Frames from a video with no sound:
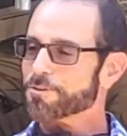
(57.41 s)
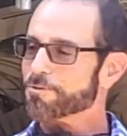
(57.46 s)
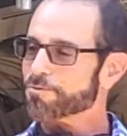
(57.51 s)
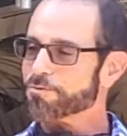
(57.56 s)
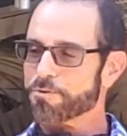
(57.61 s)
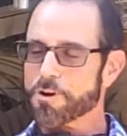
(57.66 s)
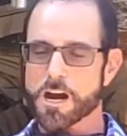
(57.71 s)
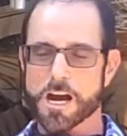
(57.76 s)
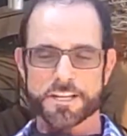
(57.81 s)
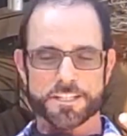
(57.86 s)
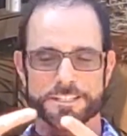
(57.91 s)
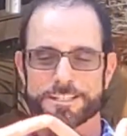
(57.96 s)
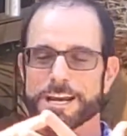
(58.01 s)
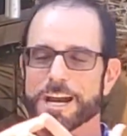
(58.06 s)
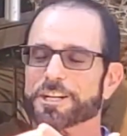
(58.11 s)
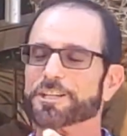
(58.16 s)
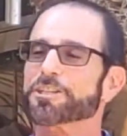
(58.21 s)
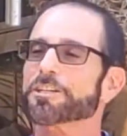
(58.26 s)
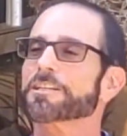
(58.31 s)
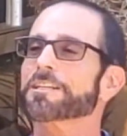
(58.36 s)

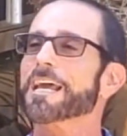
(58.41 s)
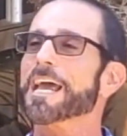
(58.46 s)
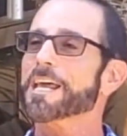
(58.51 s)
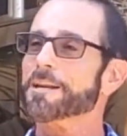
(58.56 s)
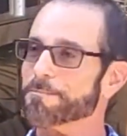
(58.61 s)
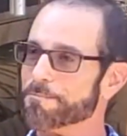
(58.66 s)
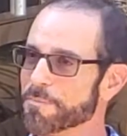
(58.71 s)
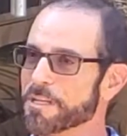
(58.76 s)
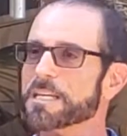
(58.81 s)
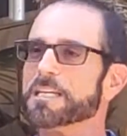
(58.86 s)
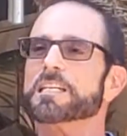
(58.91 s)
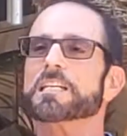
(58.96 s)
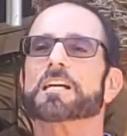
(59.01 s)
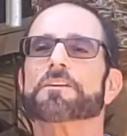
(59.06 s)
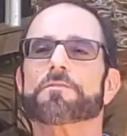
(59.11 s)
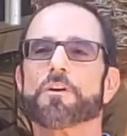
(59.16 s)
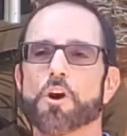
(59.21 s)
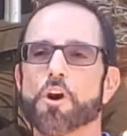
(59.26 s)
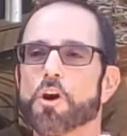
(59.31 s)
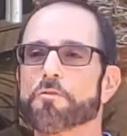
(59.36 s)
cross-section and meeting
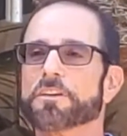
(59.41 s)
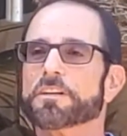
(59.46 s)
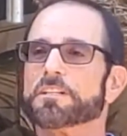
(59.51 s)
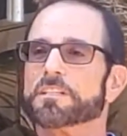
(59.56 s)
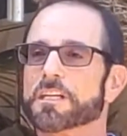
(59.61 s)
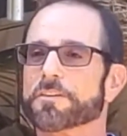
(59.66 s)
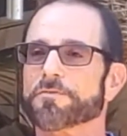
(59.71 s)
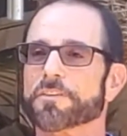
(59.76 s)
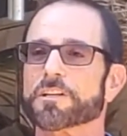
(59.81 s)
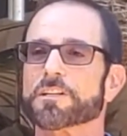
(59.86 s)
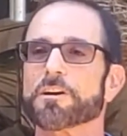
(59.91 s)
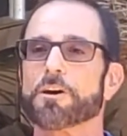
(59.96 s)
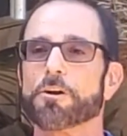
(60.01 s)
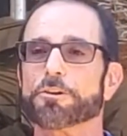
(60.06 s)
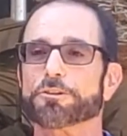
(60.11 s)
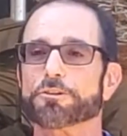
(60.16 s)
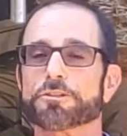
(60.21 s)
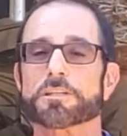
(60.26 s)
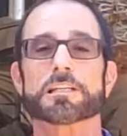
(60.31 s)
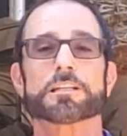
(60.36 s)
of all these different
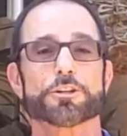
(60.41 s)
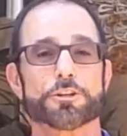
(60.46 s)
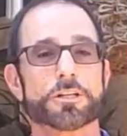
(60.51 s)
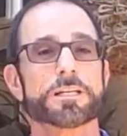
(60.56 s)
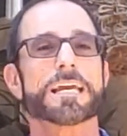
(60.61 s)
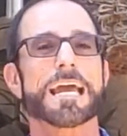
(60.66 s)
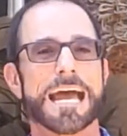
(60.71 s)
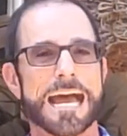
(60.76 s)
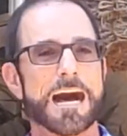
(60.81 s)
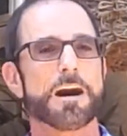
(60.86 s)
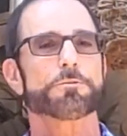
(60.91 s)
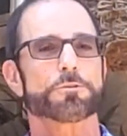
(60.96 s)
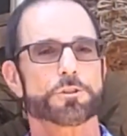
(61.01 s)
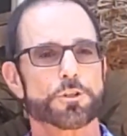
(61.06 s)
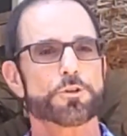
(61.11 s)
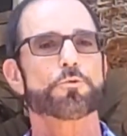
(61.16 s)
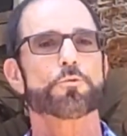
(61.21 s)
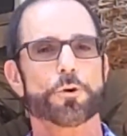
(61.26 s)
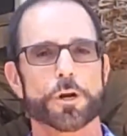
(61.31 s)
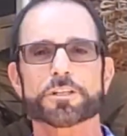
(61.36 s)
cultures and learning how
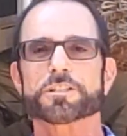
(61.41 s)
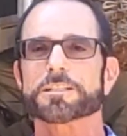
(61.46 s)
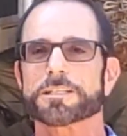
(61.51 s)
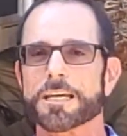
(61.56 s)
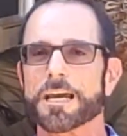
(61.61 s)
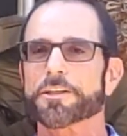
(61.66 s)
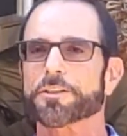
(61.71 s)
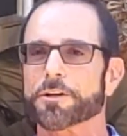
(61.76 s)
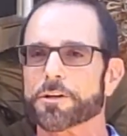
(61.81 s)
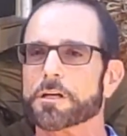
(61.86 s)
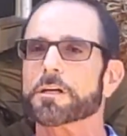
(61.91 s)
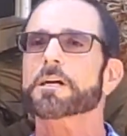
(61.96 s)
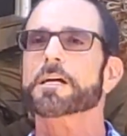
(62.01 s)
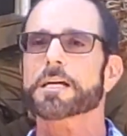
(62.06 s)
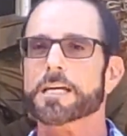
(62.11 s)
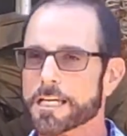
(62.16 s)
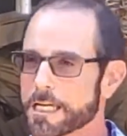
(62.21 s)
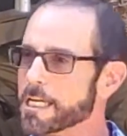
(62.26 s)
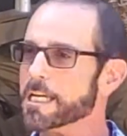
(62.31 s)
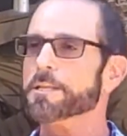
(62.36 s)
to work together
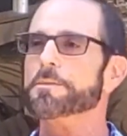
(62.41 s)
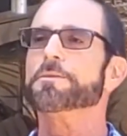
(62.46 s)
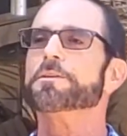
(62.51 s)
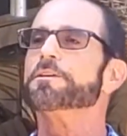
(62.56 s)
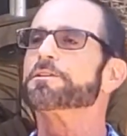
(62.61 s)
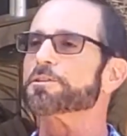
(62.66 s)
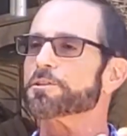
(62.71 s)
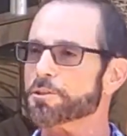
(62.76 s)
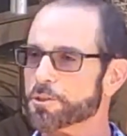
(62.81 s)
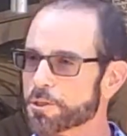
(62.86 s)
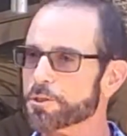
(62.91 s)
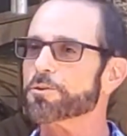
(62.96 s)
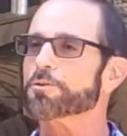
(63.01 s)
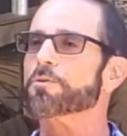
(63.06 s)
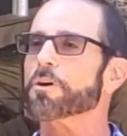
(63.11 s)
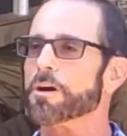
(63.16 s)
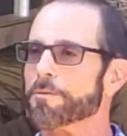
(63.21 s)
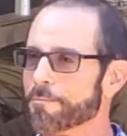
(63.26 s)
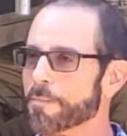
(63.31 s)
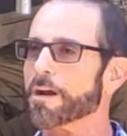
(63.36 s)
in this new
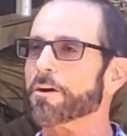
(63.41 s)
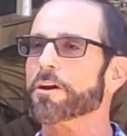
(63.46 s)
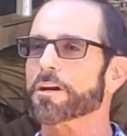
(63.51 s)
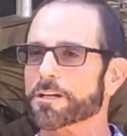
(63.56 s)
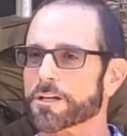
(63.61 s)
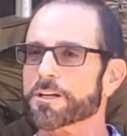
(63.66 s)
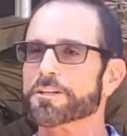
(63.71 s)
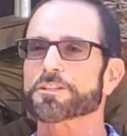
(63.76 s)
America